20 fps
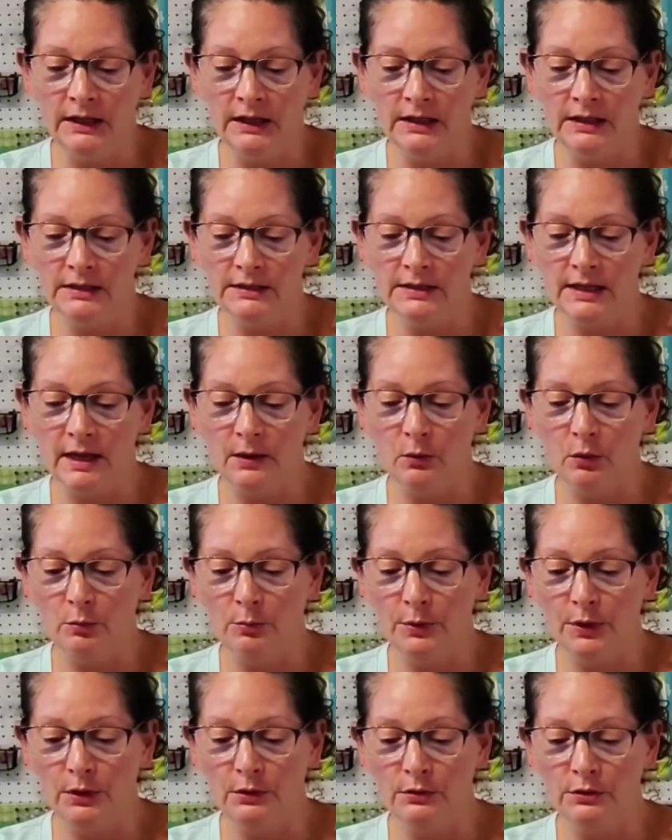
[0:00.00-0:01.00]
geese. I will
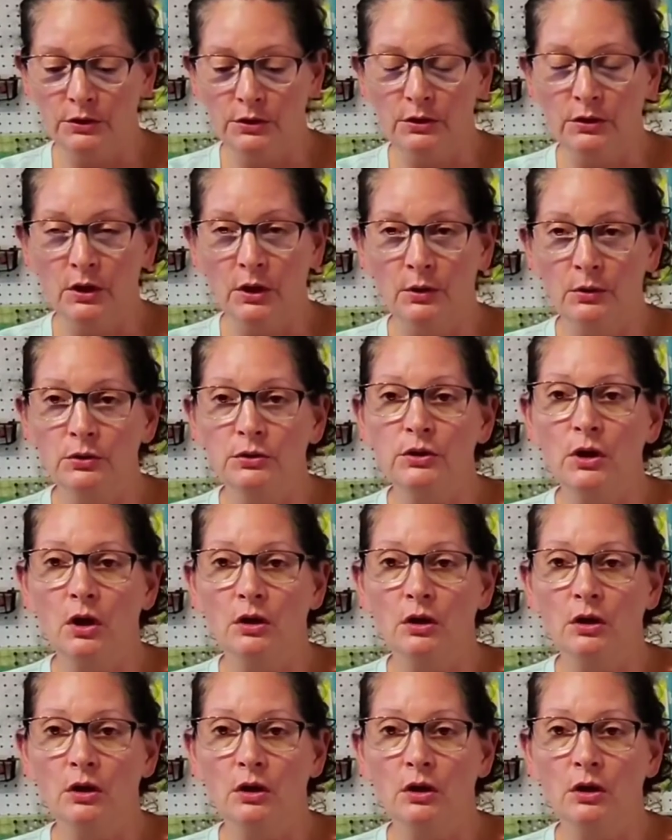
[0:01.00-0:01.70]
post those